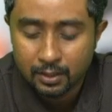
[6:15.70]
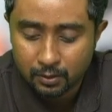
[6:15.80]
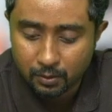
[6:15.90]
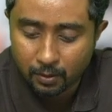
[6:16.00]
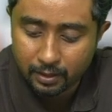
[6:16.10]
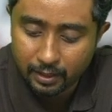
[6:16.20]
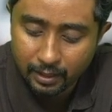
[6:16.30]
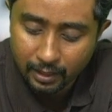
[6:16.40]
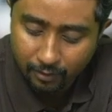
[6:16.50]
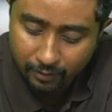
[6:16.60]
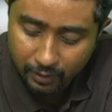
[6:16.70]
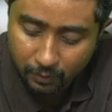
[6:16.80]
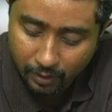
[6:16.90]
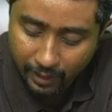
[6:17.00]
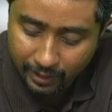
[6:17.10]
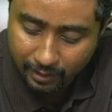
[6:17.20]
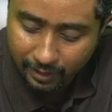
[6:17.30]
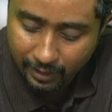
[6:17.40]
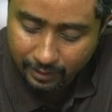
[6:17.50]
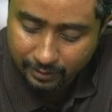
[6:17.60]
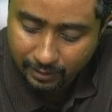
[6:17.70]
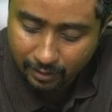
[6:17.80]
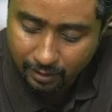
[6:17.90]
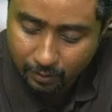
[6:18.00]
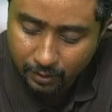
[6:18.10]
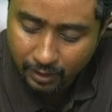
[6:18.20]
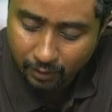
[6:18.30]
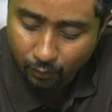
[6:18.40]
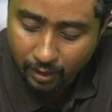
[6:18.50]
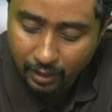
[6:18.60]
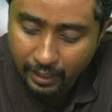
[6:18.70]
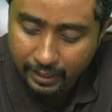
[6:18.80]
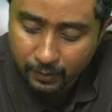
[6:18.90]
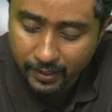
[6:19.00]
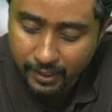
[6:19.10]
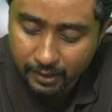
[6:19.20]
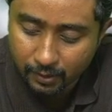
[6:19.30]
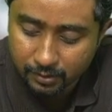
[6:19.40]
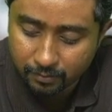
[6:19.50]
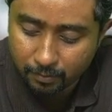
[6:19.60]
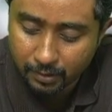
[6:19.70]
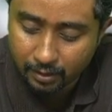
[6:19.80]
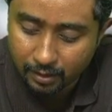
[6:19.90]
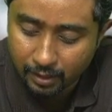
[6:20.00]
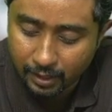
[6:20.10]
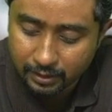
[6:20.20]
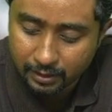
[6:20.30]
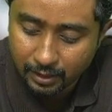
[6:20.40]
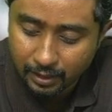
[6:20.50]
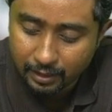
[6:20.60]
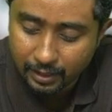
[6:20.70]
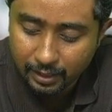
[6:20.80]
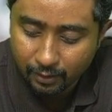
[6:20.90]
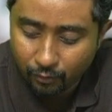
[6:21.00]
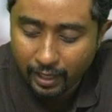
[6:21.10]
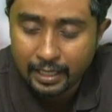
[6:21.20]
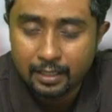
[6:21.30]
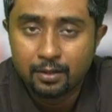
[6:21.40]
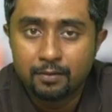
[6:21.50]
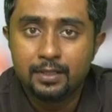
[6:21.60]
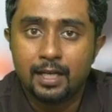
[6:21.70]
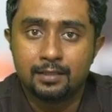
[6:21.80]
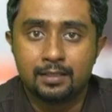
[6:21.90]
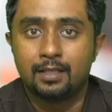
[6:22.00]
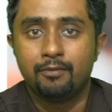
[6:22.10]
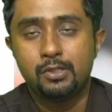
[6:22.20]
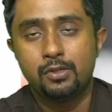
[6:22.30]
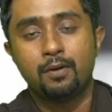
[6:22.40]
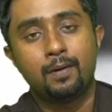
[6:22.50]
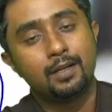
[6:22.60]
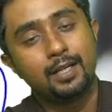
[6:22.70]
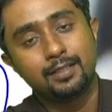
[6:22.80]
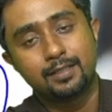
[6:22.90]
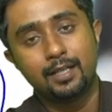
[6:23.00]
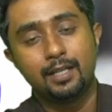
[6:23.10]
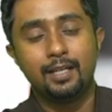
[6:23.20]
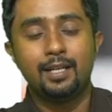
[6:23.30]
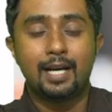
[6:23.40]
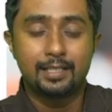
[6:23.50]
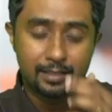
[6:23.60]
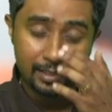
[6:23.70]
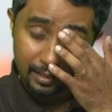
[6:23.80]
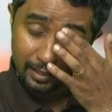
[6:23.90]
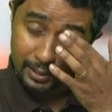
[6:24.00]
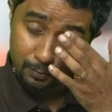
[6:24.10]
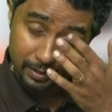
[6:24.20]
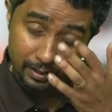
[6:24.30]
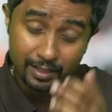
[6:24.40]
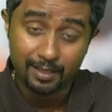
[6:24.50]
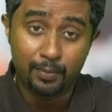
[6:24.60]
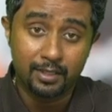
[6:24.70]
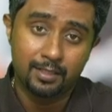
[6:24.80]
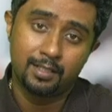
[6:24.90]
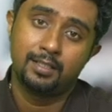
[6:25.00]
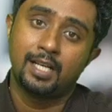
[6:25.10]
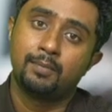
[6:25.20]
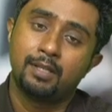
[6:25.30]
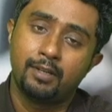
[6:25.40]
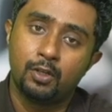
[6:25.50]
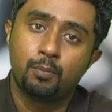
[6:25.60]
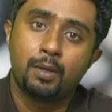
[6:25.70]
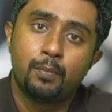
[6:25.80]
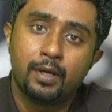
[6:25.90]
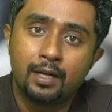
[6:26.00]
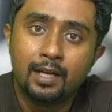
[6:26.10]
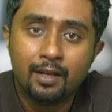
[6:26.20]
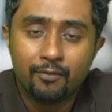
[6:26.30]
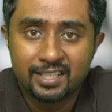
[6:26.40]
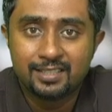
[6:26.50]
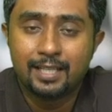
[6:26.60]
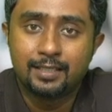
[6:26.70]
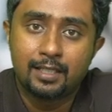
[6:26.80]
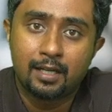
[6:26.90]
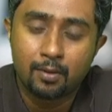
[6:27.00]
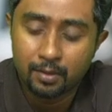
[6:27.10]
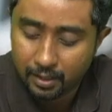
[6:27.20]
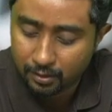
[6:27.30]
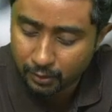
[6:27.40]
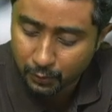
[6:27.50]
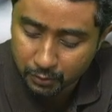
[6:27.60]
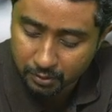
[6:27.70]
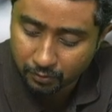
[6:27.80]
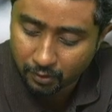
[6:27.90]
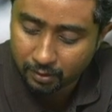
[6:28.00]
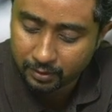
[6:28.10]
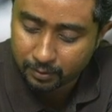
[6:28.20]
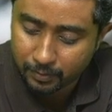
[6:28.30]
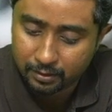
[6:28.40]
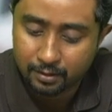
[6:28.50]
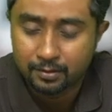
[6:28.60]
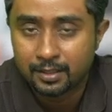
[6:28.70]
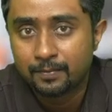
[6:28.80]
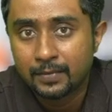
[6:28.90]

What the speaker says: So totally when you write in asset account, 1,20,000 will be written as the value of the asset, which you have already studied in last year, especially in depreciation chapter. When you prepare fixed asset account and all, you used to follow this method only.